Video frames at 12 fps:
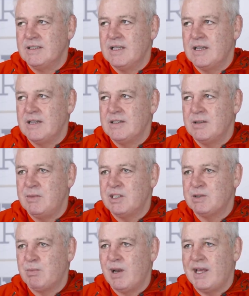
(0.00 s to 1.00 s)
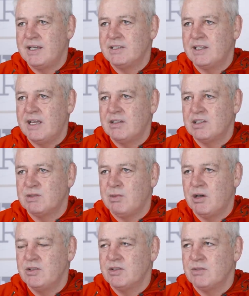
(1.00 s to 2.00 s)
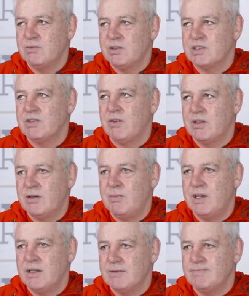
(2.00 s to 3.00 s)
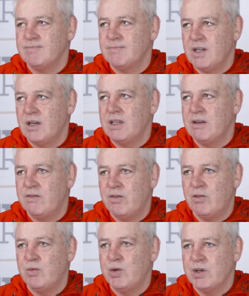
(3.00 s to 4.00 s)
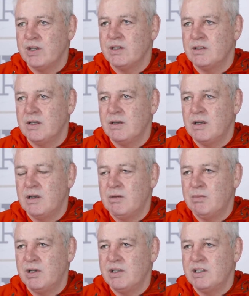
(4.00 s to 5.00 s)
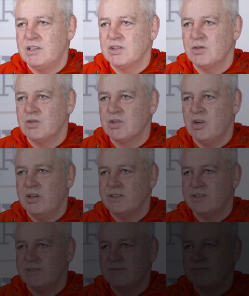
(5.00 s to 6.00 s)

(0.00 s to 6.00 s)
the best players at our disposal, and we're excited about, you know, their footwork and ability to score tries.